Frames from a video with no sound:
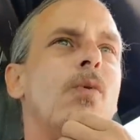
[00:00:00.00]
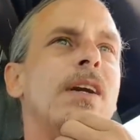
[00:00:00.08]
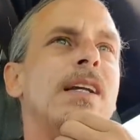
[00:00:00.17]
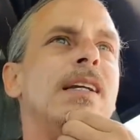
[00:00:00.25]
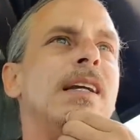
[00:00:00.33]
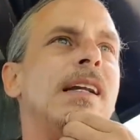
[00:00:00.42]

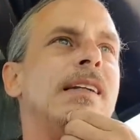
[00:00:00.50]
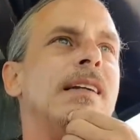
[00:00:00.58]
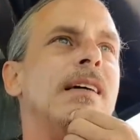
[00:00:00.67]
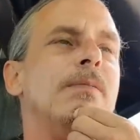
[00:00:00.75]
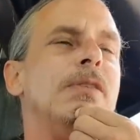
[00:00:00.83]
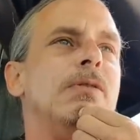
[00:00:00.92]
what he
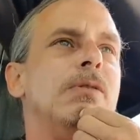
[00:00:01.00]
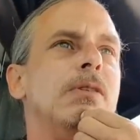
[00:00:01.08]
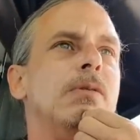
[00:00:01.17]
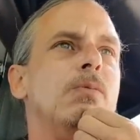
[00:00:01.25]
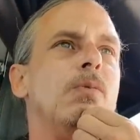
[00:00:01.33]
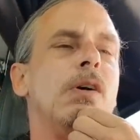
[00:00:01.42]
ended up
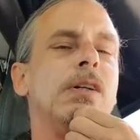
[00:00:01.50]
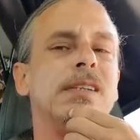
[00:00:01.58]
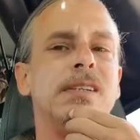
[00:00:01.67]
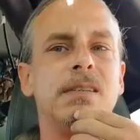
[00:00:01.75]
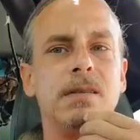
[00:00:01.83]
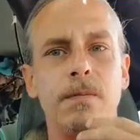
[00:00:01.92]
doing
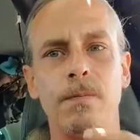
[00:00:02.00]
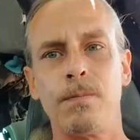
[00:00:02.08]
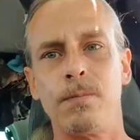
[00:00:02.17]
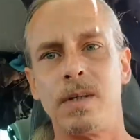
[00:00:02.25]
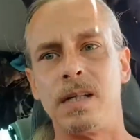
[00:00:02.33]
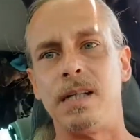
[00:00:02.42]
was
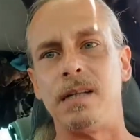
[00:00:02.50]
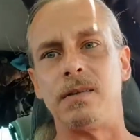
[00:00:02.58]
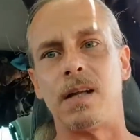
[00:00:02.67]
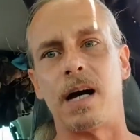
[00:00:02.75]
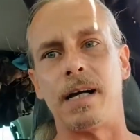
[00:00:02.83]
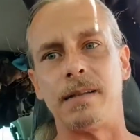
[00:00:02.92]
he
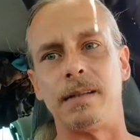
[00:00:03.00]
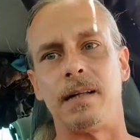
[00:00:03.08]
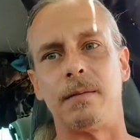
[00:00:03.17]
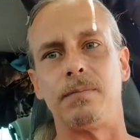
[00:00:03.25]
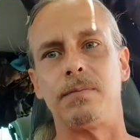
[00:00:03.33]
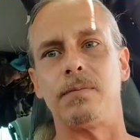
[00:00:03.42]
lined
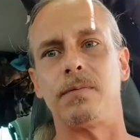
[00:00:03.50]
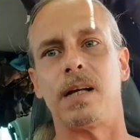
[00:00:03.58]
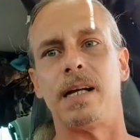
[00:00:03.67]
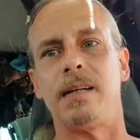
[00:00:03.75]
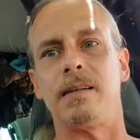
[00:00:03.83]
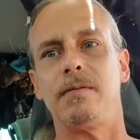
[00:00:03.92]
up
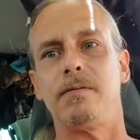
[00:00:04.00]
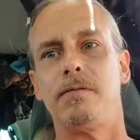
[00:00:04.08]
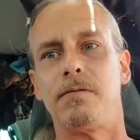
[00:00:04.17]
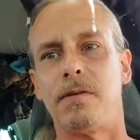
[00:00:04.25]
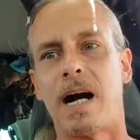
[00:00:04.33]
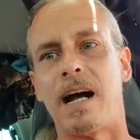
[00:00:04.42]
like
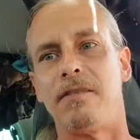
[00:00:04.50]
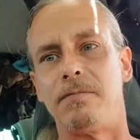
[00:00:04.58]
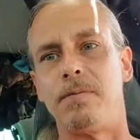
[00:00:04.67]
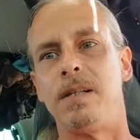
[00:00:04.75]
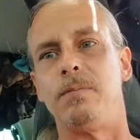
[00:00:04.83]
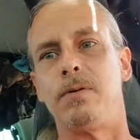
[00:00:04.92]

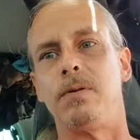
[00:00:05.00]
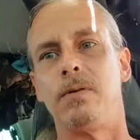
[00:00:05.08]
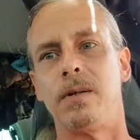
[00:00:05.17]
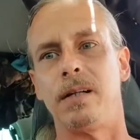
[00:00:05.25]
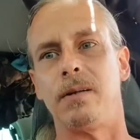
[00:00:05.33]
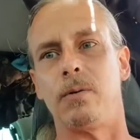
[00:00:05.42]
five
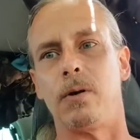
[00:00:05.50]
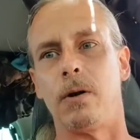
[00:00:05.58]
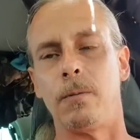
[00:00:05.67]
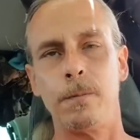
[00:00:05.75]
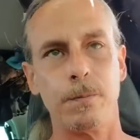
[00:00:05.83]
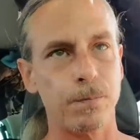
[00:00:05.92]
people in a
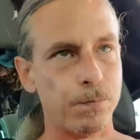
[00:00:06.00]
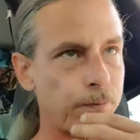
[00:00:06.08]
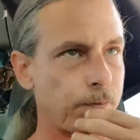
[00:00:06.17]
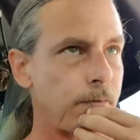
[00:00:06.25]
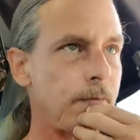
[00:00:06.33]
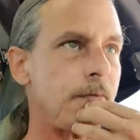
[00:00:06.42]
row
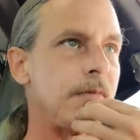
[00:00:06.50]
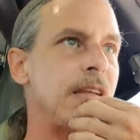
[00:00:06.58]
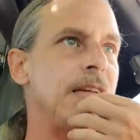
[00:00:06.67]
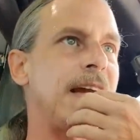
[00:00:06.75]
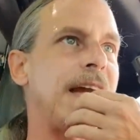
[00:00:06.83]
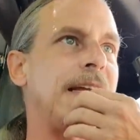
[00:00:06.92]

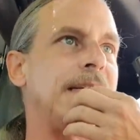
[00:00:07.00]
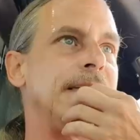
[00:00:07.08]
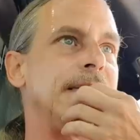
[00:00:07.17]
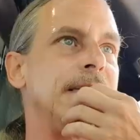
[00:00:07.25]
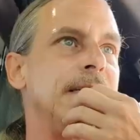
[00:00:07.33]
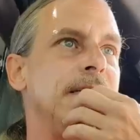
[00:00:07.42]

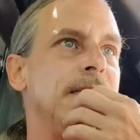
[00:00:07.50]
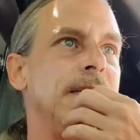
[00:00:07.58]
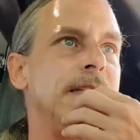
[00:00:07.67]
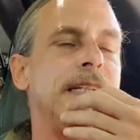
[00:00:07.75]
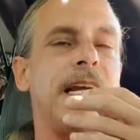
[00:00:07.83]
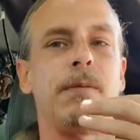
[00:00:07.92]
and
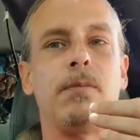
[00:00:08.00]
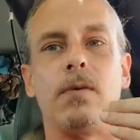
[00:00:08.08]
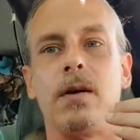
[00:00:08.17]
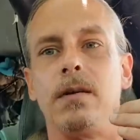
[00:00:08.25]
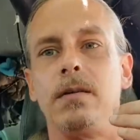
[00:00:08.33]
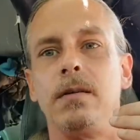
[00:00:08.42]

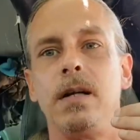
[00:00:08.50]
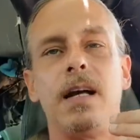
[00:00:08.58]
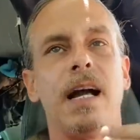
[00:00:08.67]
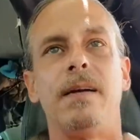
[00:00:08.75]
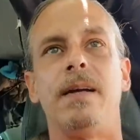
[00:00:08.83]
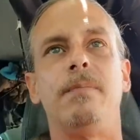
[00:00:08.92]
came
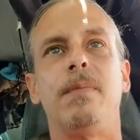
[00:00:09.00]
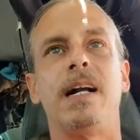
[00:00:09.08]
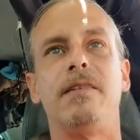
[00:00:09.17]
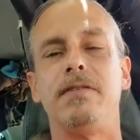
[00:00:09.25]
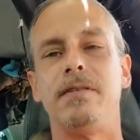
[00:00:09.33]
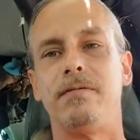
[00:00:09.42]
it
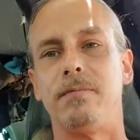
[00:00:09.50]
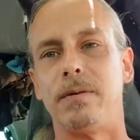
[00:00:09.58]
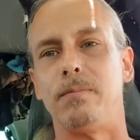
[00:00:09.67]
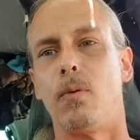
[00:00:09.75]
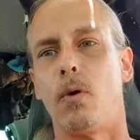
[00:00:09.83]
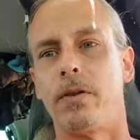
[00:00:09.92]
might have even
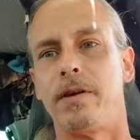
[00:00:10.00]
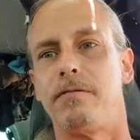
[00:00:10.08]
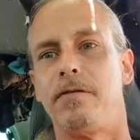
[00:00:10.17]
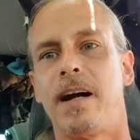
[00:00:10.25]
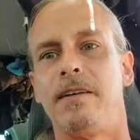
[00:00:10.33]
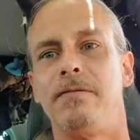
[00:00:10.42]
been more
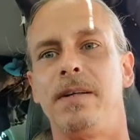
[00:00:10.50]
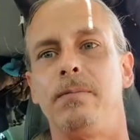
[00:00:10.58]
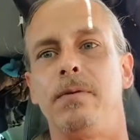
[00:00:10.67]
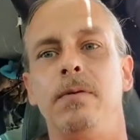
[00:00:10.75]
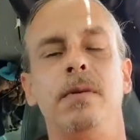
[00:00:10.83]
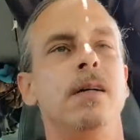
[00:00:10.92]
than five
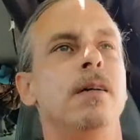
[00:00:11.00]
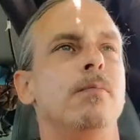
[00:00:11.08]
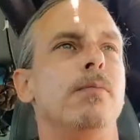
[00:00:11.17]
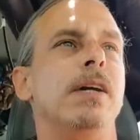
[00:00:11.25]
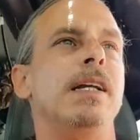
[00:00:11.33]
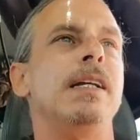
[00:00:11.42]
people
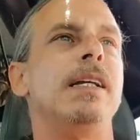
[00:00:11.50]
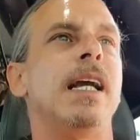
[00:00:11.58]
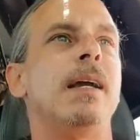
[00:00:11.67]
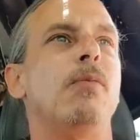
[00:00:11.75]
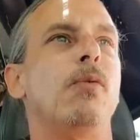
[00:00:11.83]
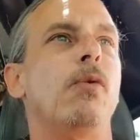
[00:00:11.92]
but he
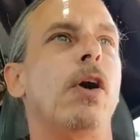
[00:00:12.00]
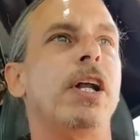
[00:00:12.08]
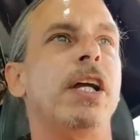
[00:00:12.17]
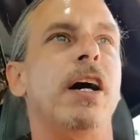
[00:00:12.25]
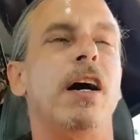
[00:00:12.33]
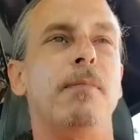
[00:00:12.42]
came
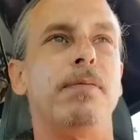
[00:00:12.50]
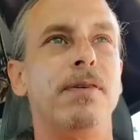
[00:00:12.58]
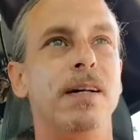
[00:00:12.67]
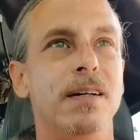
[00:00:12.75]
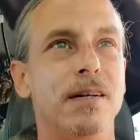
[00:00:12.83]
running up